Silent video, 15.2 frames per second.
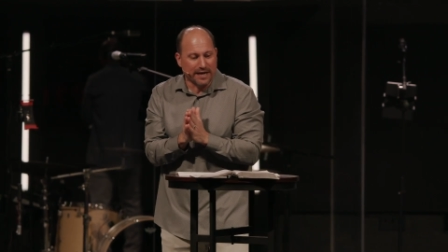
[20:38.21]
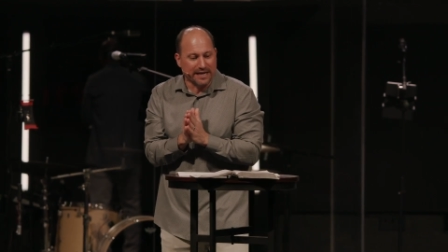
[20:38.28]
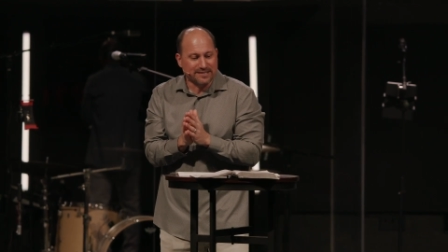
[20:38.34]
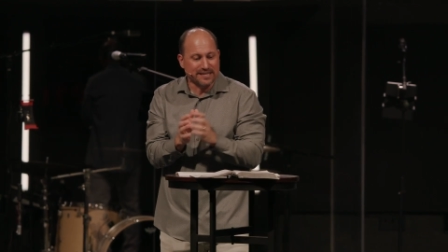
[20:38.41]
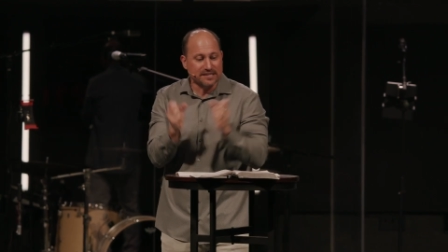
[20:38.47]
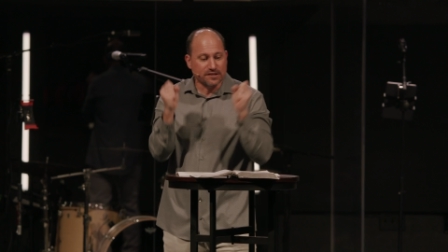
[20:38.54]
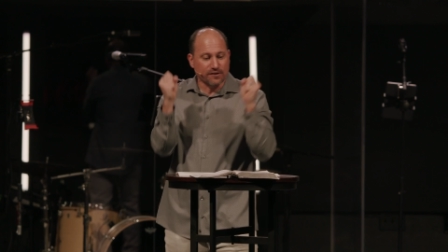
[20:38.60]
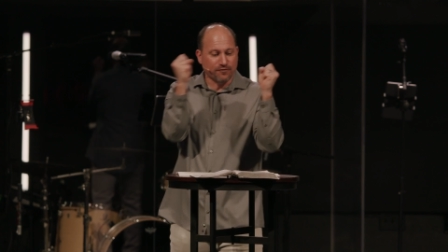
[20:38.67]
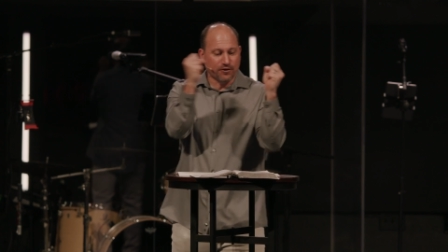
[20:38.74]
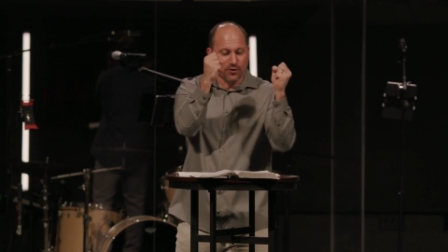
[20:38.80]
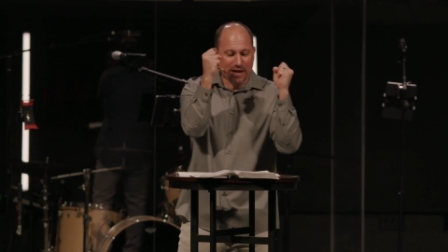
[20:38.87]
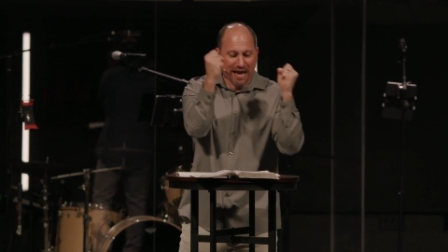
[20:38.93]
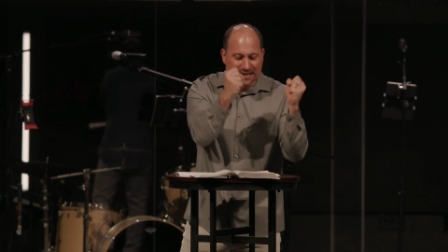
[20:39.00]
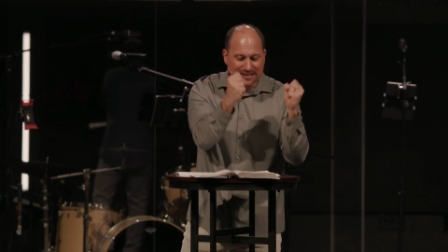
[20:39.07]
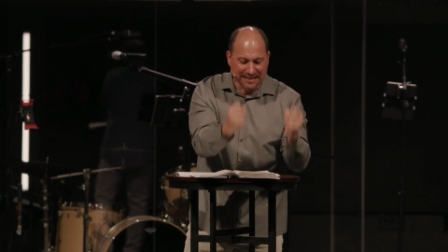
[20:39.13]
It says, A few
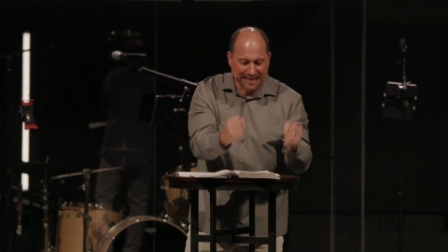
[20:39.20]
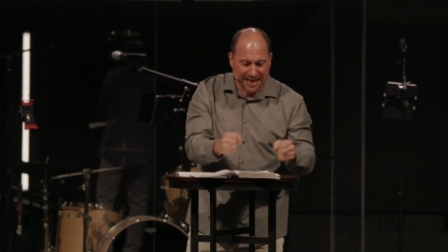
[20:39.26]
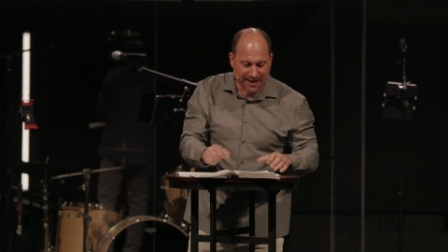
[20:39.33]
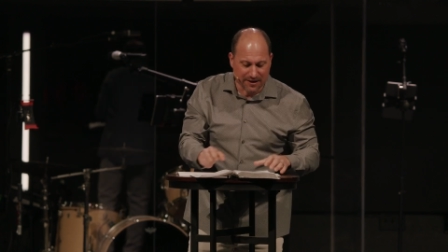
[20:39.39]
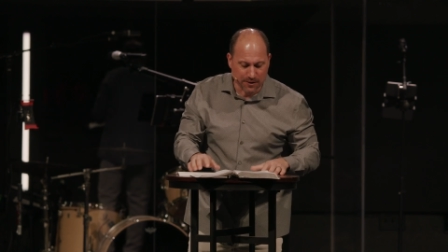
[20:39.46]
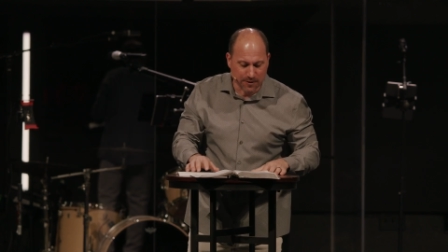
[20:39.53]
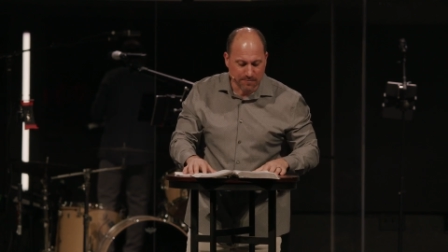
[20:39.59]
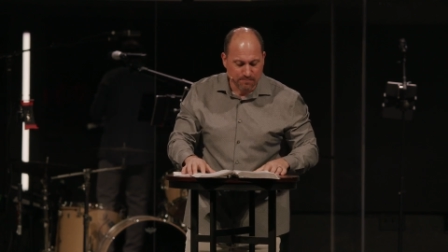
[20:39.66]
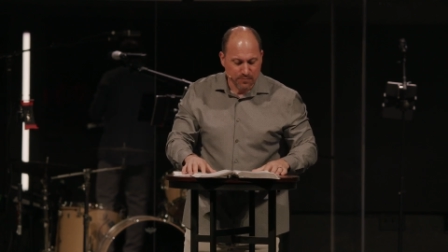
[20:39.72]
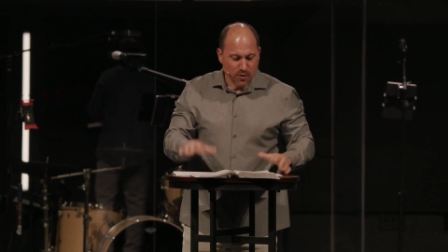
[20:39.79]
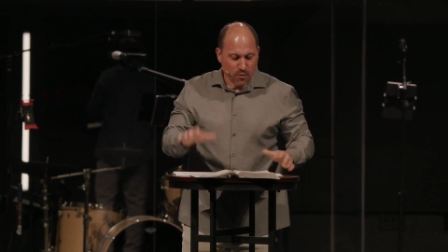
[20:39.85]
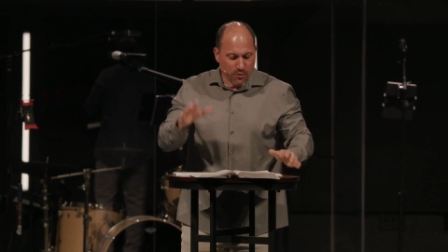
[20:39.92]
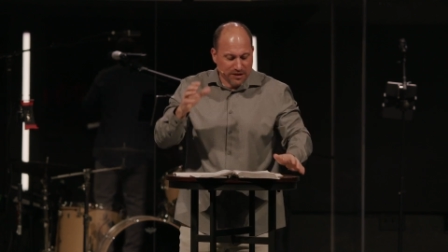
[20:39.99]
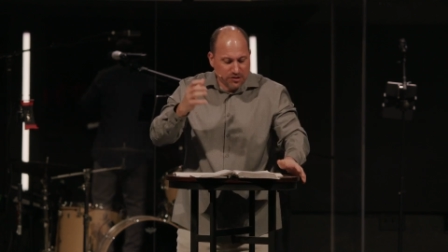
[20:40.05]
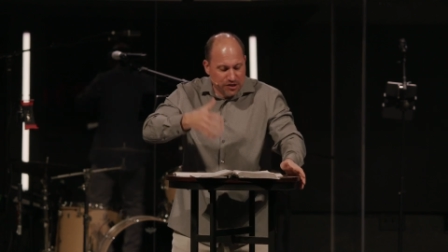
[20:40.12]
days later,
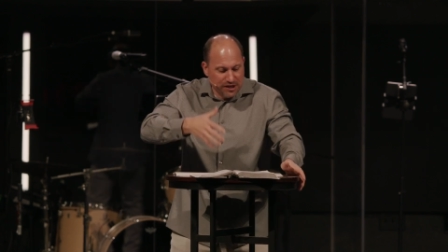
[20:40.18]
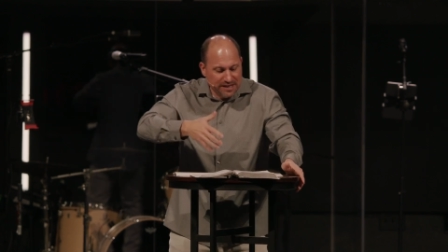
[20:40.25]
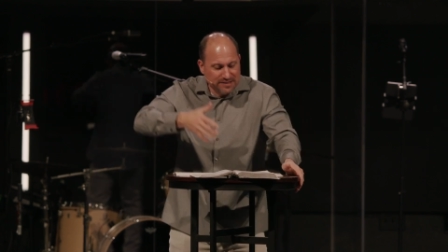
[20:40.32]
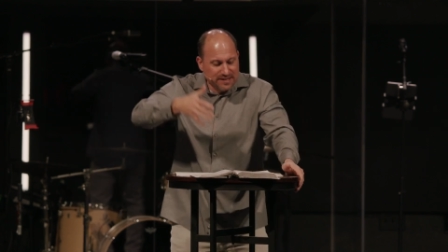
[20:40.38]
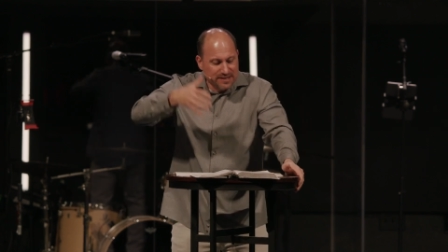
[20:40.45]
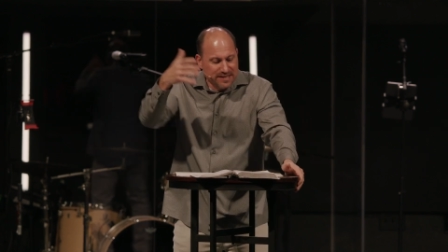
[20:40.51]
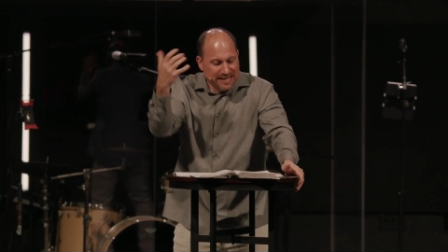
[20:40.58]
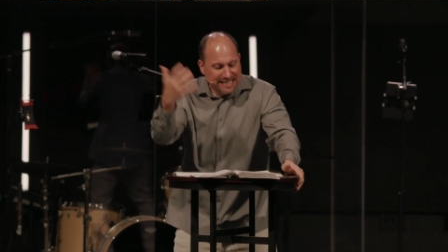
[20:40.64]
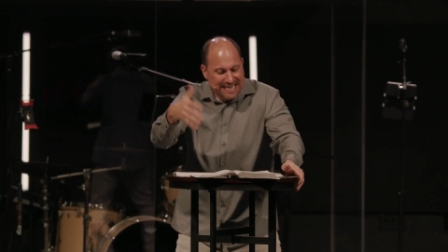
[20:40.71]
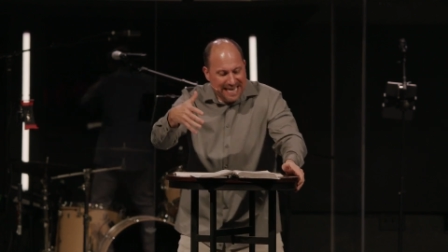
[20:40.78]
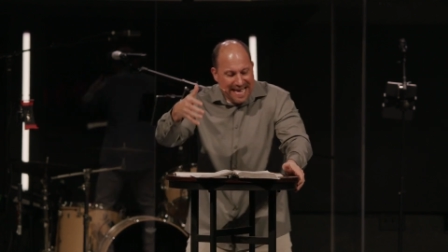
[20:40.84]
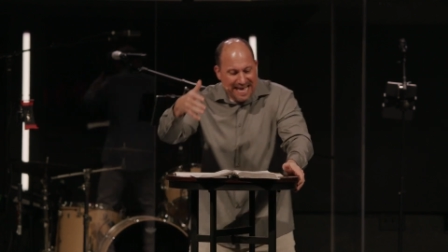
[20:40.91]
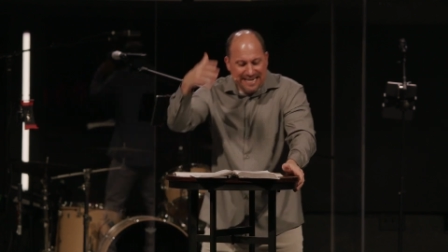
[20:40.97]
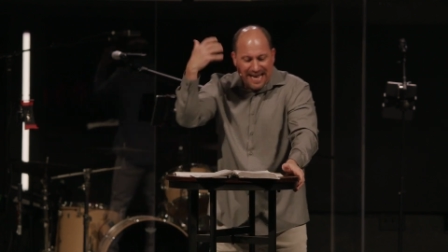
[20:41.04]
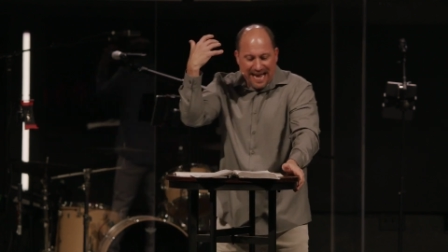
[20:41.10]
when Jesus
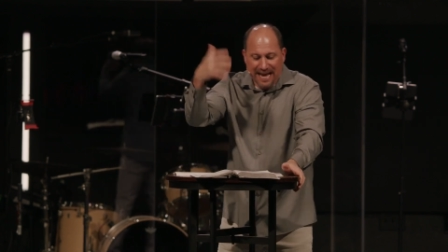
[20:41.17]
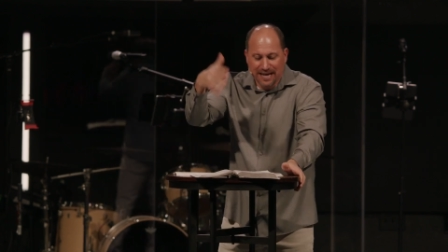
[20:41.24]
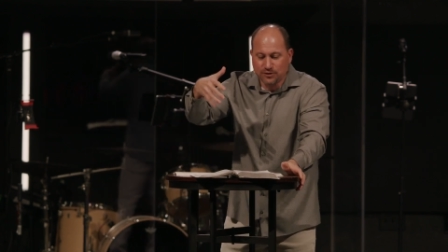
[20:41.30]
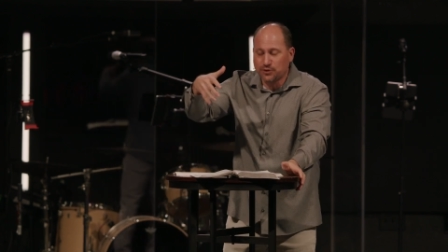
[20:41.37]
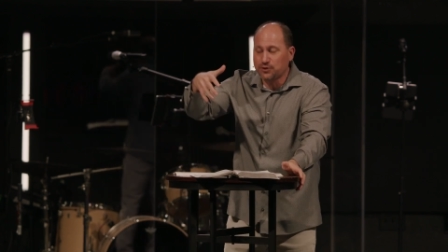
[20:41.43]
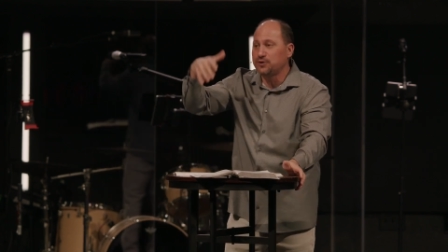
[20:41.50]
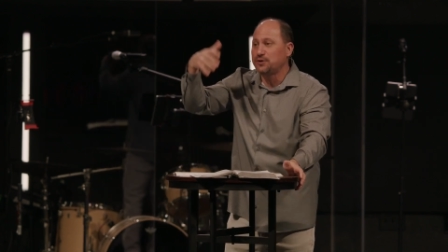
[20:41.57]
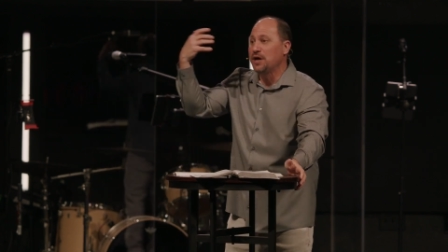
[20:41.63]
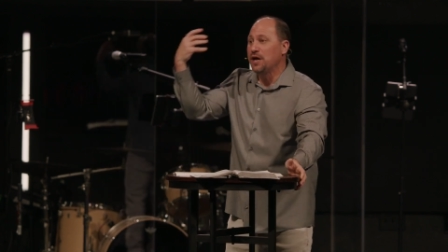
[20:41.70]
again entered